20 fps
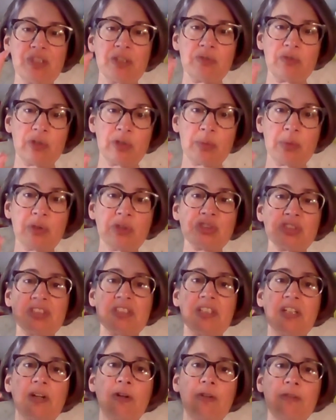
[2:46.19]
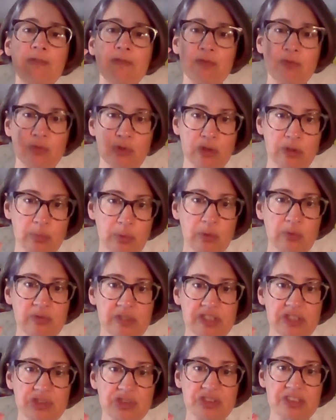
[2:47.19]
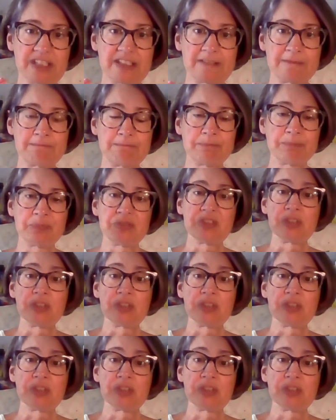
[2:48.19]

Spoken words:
verbal skill, verbal reasoning,